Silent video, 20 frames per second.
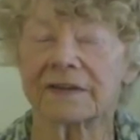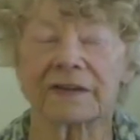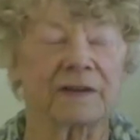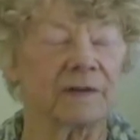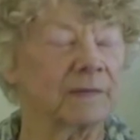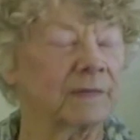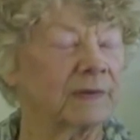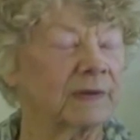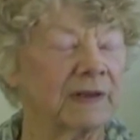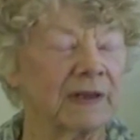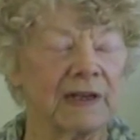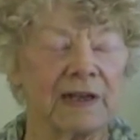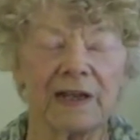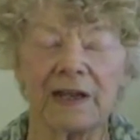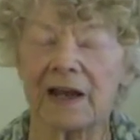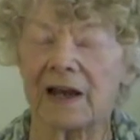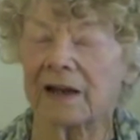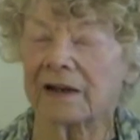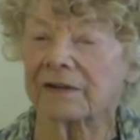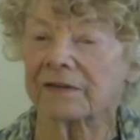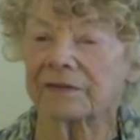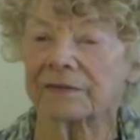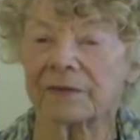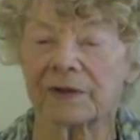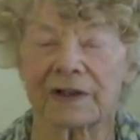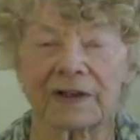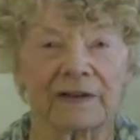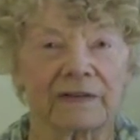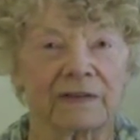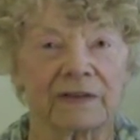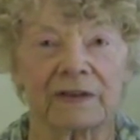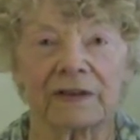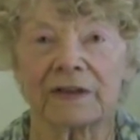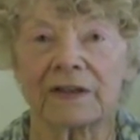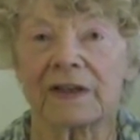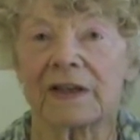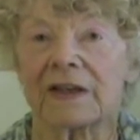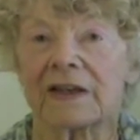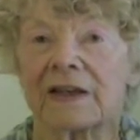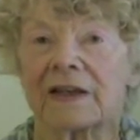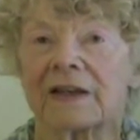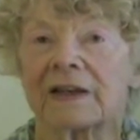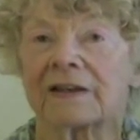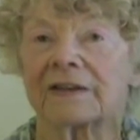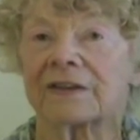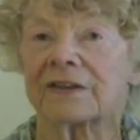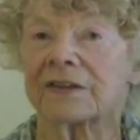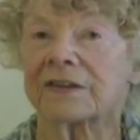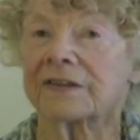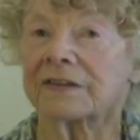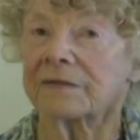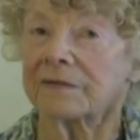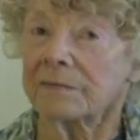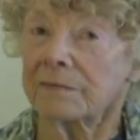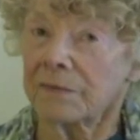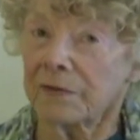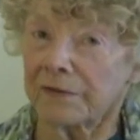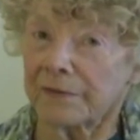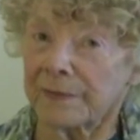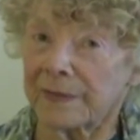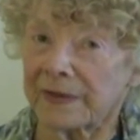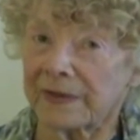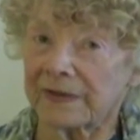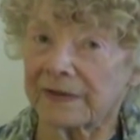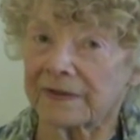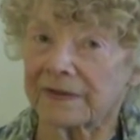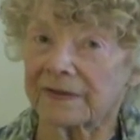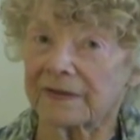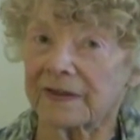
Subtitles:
completely out of whatever, just movements,